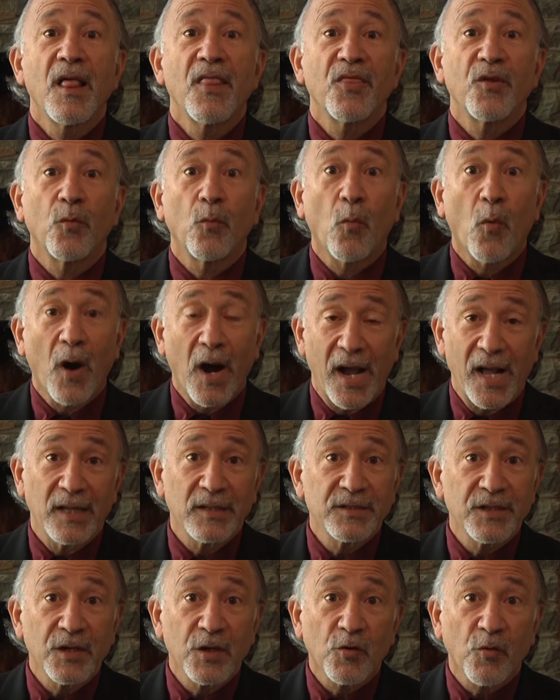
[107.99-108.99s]
the
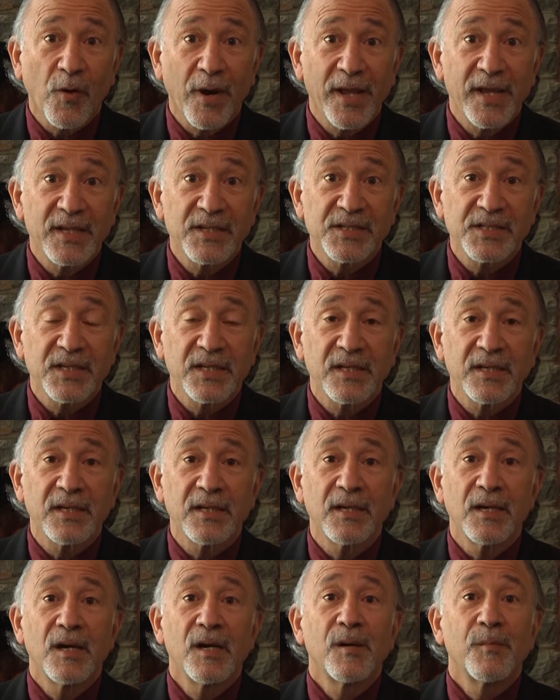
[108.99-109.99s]
wild and
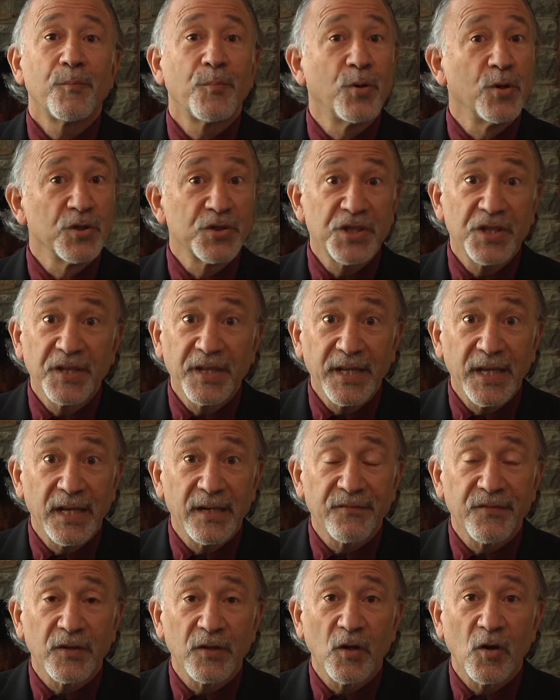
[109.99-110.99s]
crazy, pushing the
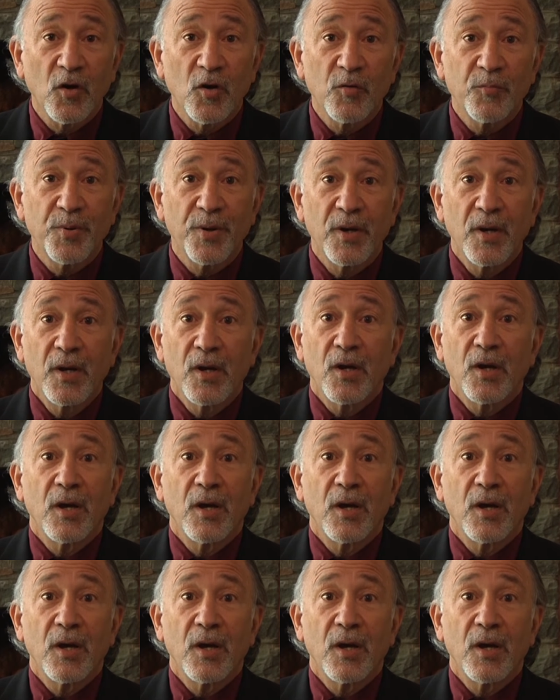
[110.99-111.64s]
envelope,